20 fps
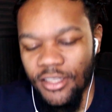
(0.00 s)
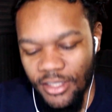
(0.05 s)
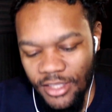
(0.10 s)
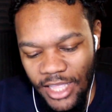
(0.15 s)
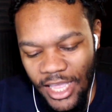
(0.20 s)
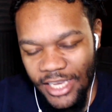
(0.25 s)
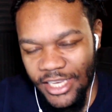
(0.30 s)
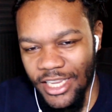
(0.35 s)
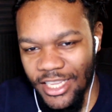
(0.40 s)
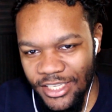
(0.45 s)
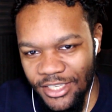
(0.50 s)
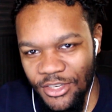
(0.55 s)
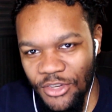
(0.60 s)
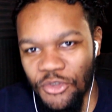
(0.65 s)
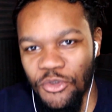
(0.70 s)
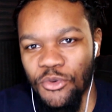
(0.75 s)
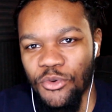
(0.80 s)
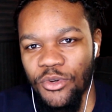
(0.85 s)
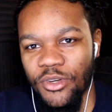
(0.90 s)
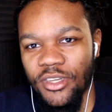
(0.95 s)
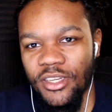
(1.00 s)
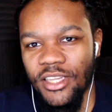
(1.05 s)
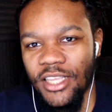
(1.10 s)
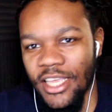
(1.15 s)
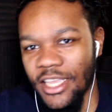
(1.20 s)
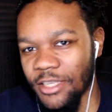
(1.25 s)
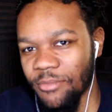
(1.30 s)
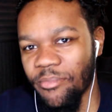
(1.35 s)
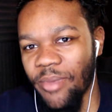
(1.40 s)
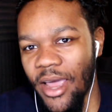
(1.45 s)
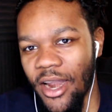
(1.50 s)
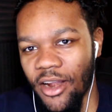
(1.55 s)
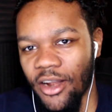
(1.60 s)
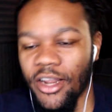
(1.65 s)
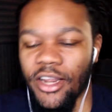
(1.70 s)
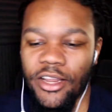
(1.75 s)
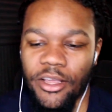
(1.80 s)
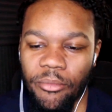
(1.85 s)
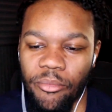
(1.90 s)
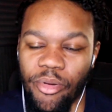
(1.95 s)
that this dude is better
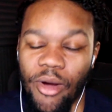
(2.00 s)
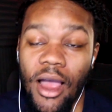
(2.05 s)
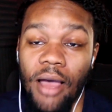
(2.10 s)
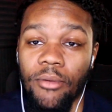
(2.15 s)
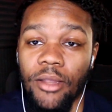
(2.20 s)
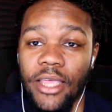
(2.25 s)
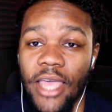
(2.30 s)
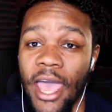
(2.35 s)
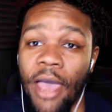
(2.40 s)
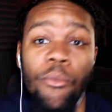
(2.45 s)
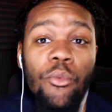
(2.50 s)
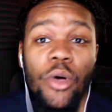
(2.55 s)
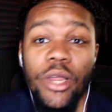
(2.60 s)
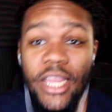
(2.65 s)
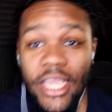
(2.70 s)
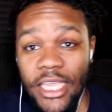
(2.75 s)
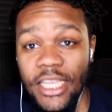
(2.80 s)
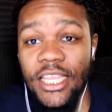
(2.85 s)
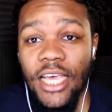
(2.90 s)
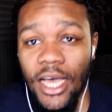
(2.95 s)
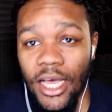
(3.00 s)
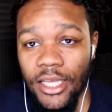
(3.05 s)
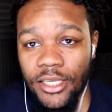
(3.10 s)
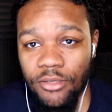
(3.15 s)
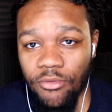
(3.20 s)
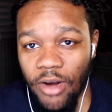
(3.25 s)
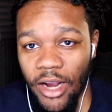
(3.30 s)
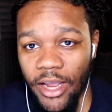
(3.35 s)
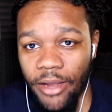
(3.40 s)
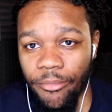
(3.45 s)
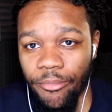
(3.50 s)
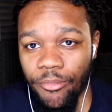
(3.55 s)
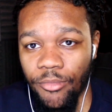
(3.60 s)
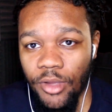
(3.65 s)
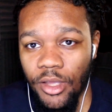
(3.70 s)
than him, probably at what he does, right?